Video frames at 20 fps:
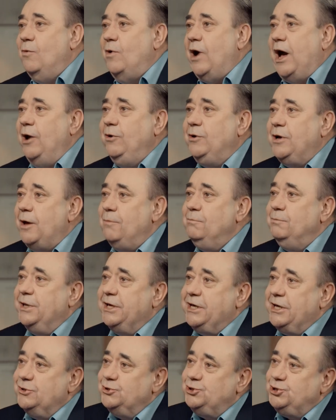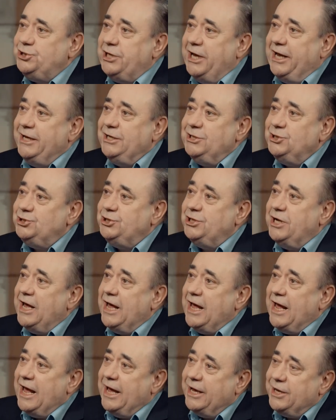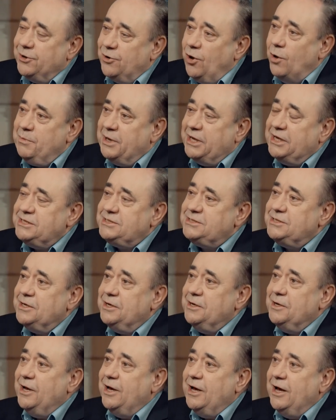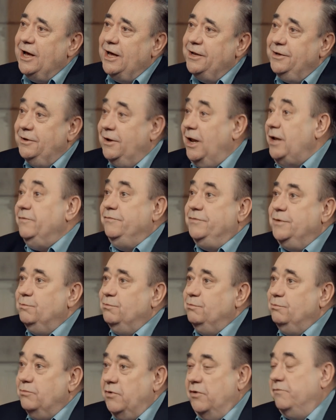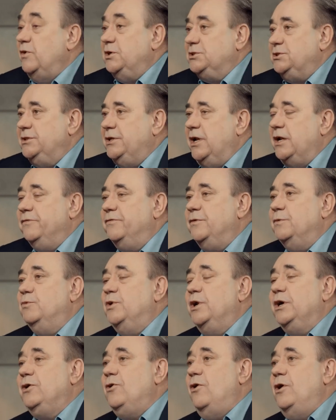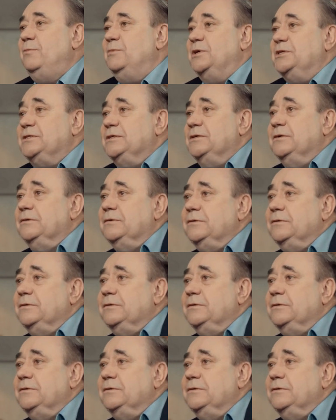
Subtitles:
how come they can change economics and none of them, or virtually none of them, were economists?